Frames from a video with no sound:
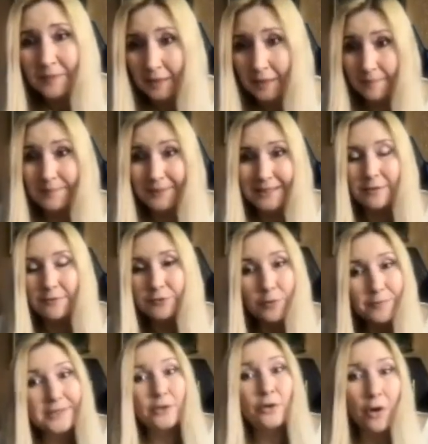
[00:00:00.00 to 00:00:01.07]
But
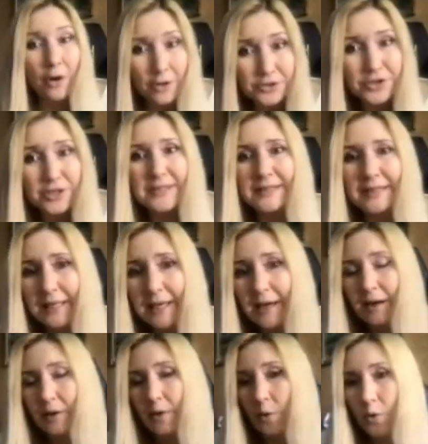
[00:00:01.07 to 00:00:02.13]
from the context,
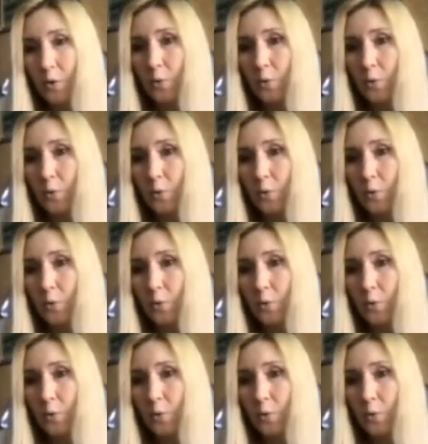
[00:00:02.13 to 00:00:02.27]
yeah,